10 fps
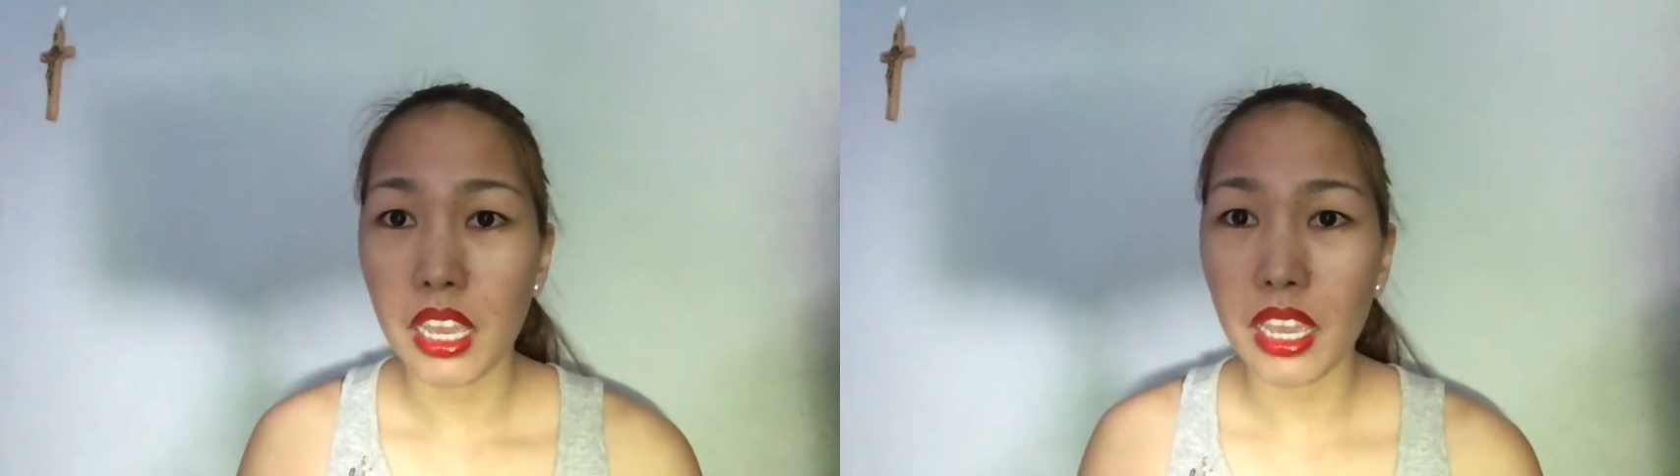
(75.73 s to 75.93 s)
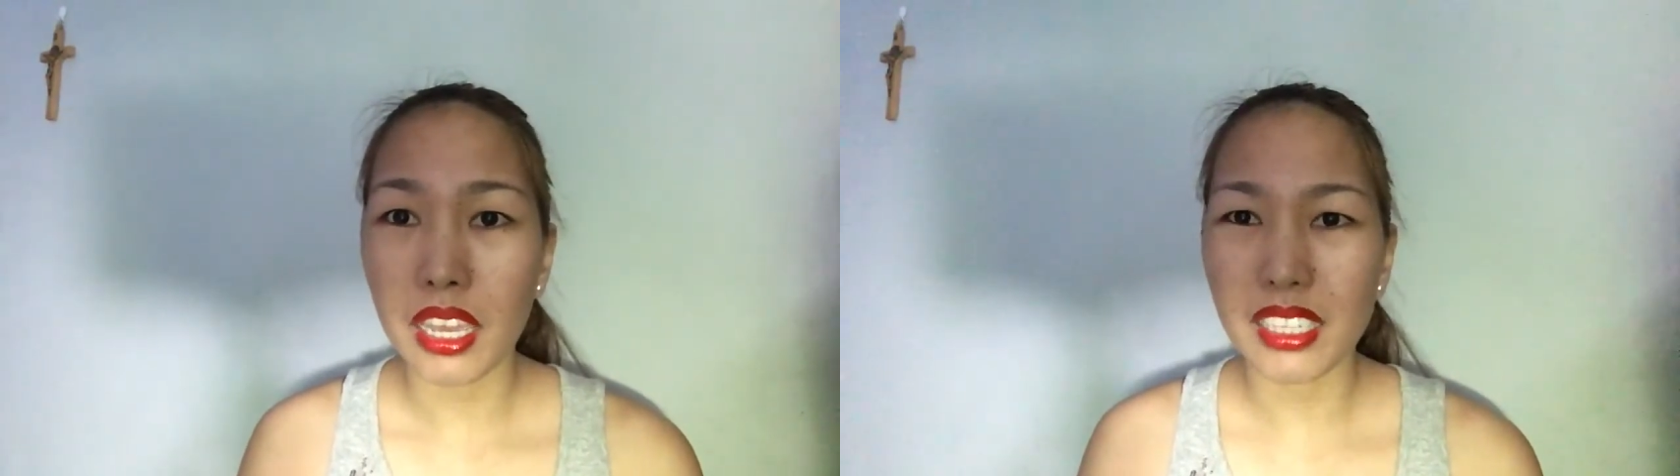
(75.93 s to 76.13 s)

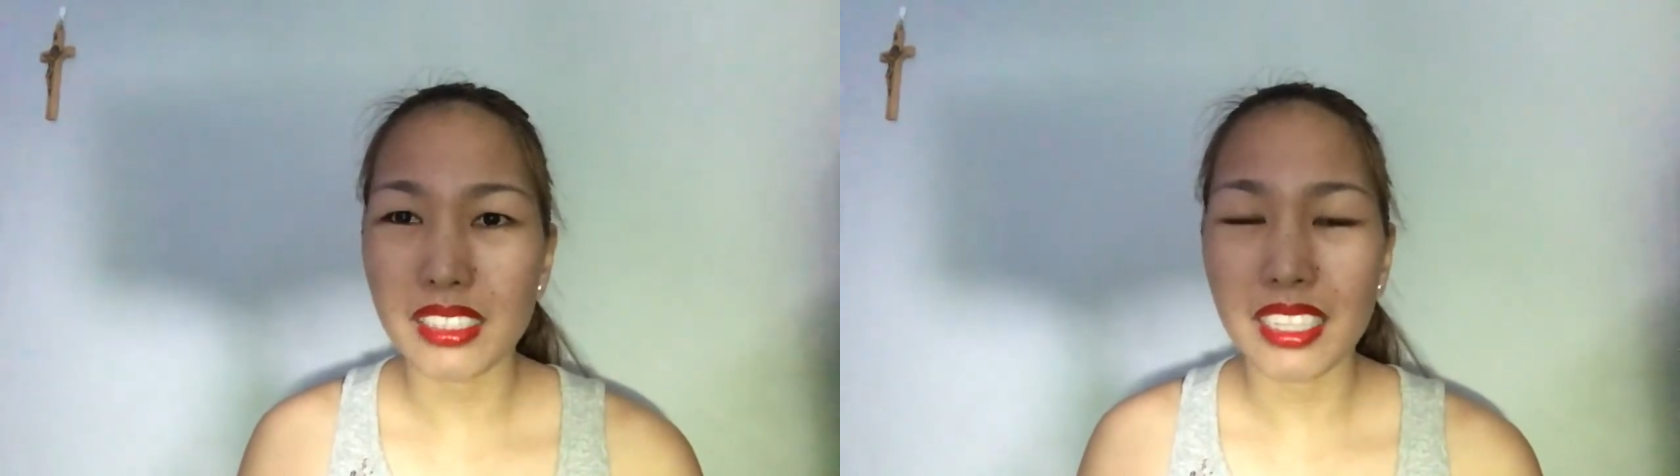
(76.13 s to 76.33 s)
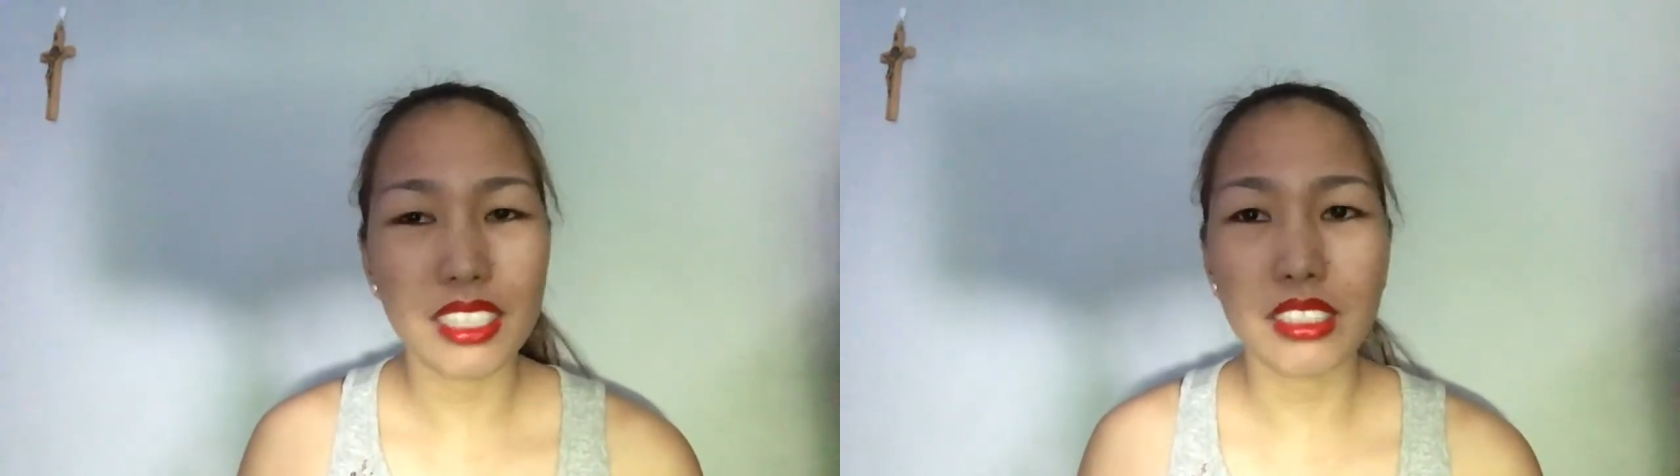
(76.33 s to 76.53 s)

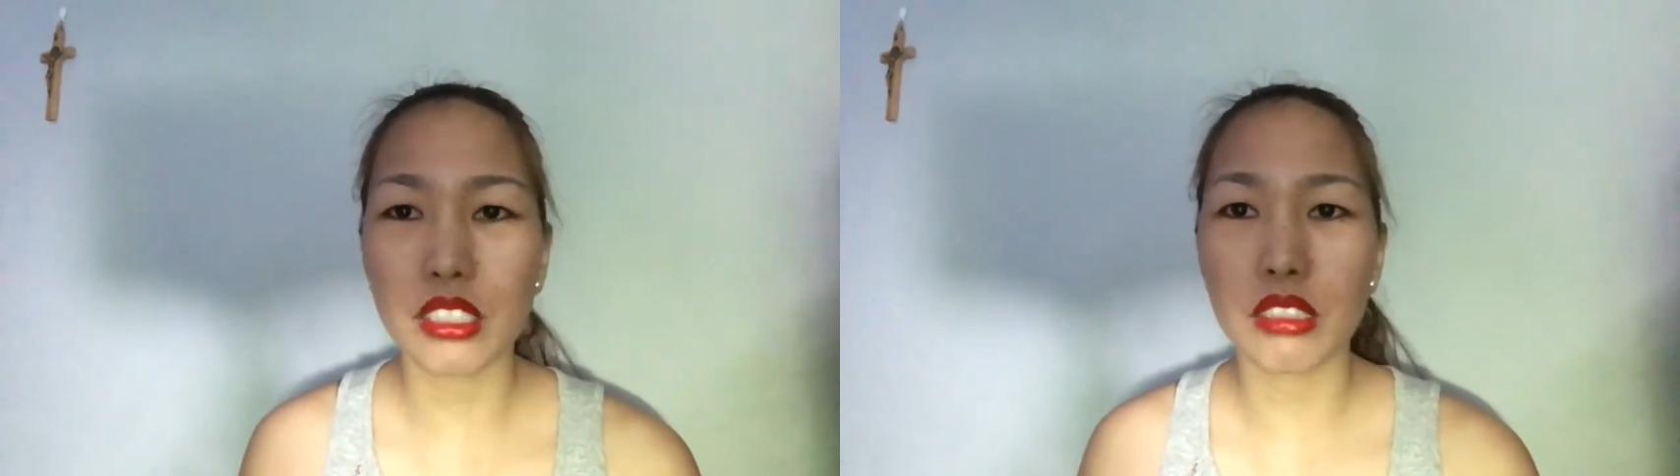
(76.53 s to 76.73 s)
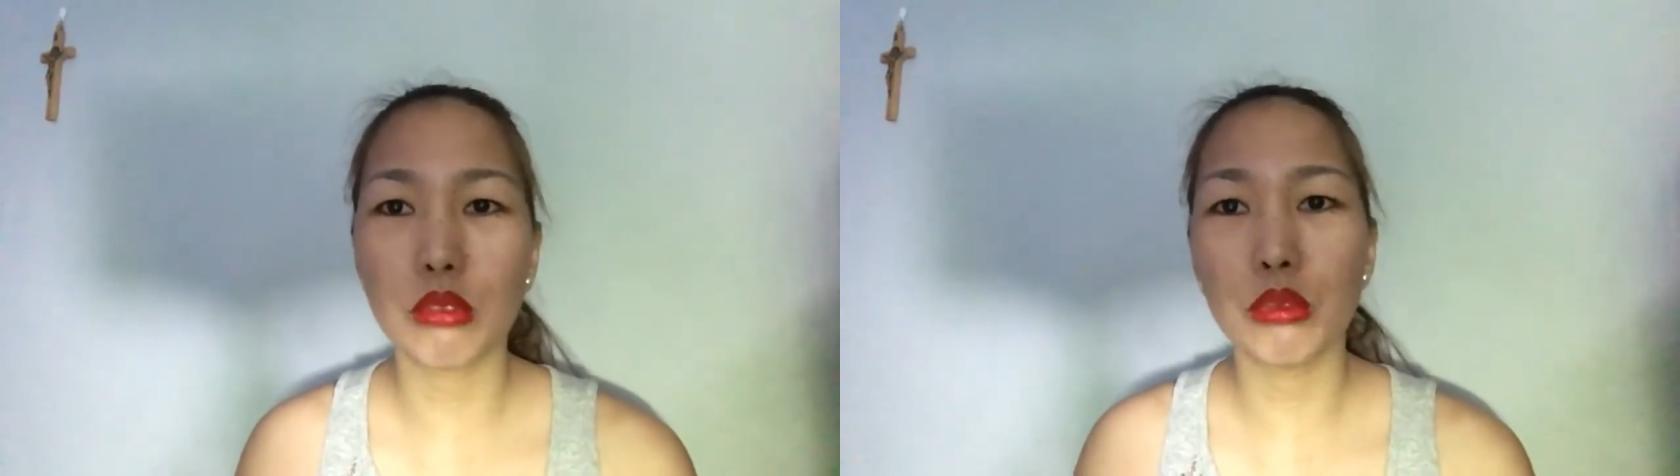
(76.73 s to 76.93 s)
and it
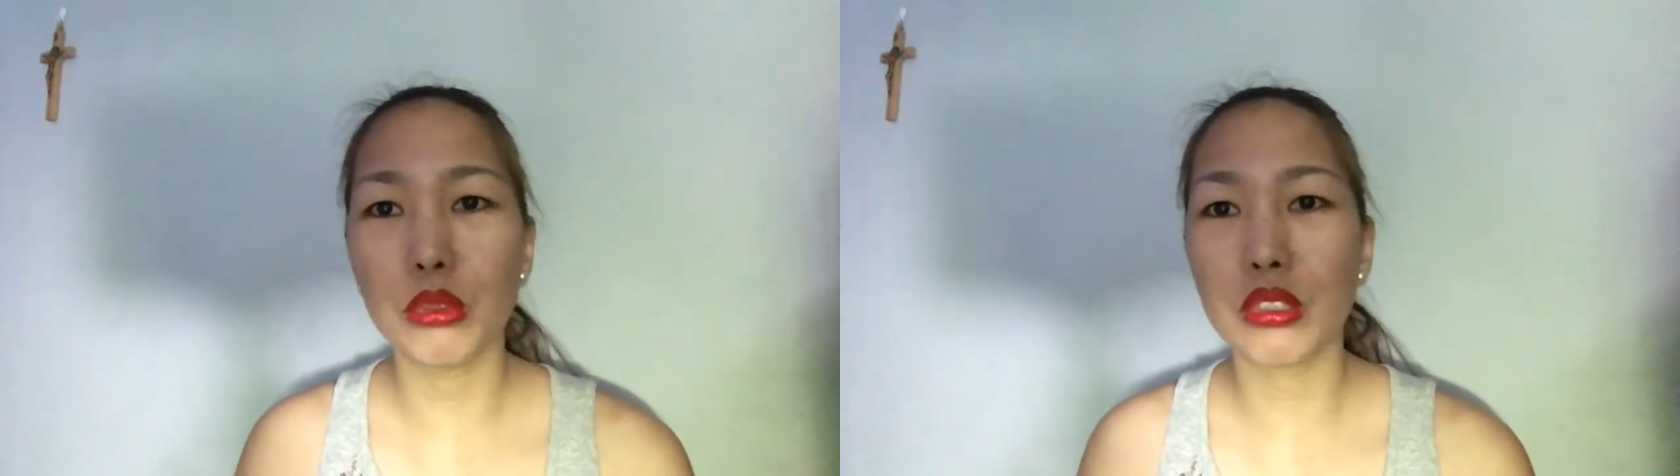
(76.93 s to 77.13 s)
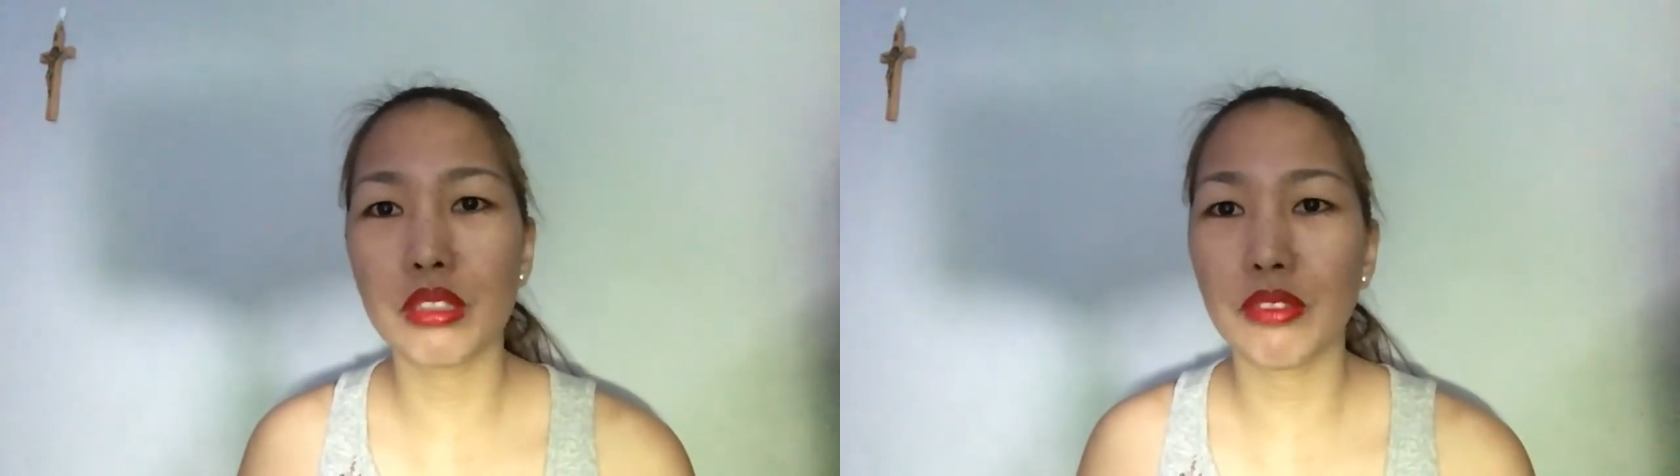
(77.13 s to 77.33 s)

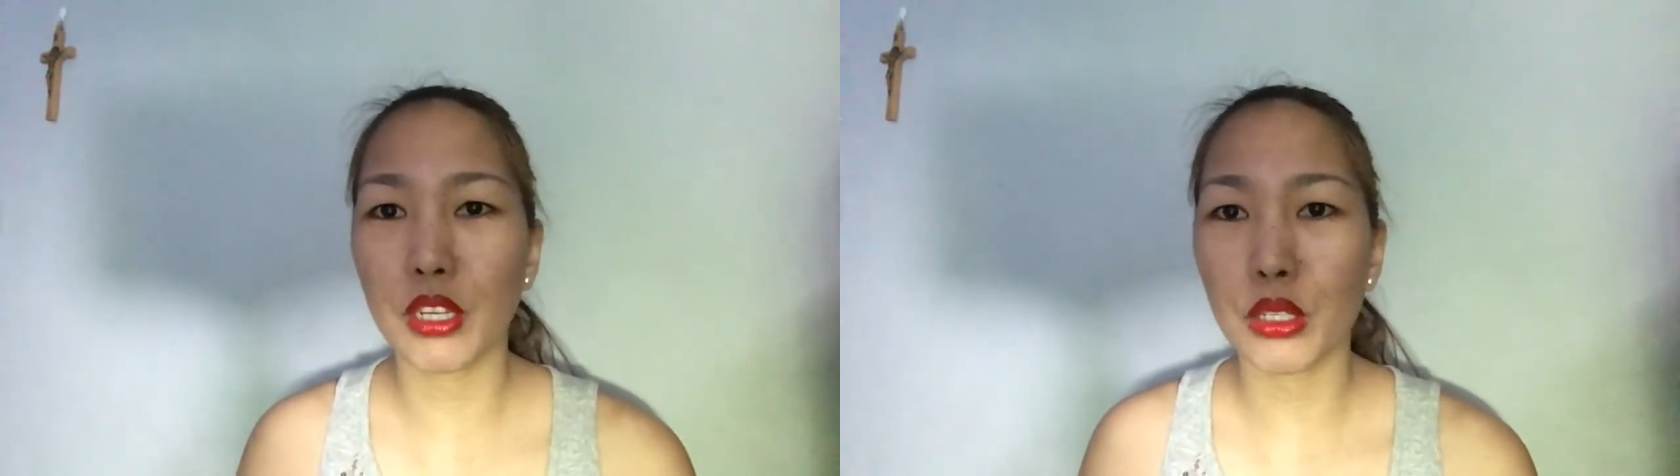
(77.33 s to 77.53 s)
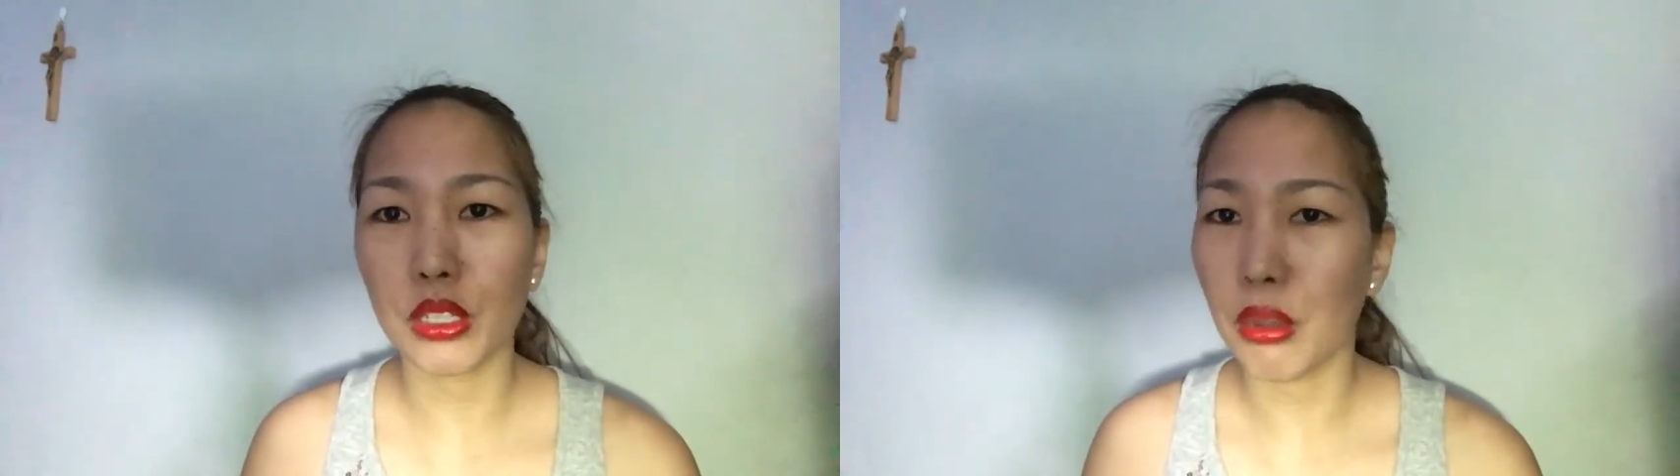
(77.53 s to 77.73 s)
looks
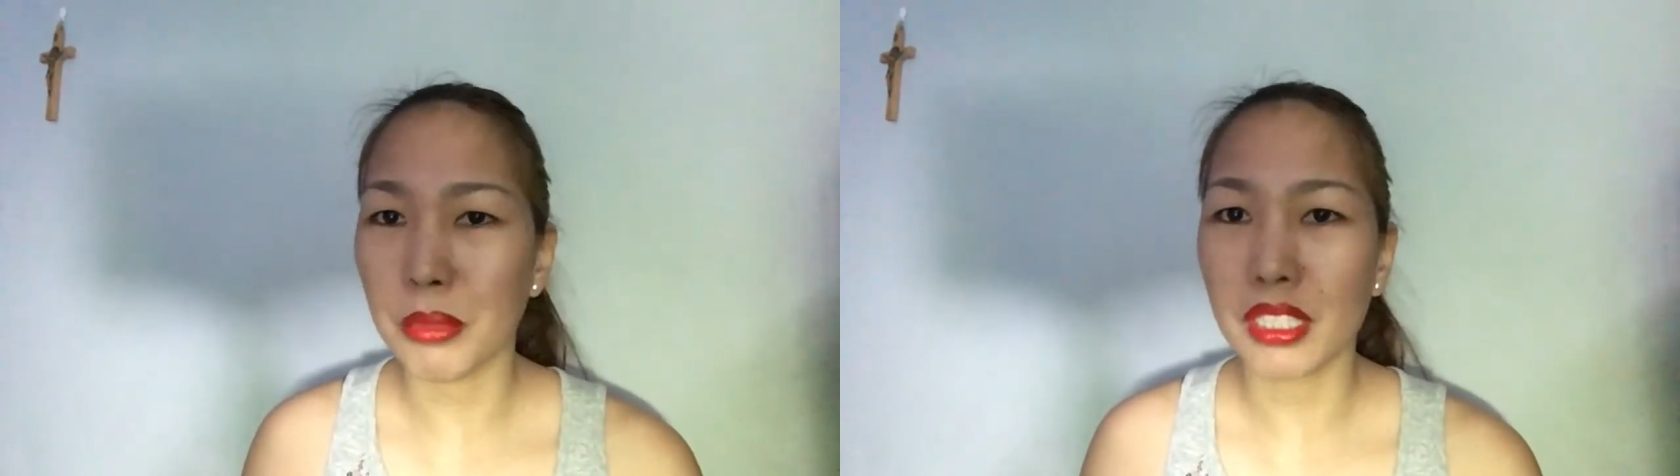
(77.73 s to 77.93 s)
very good on me.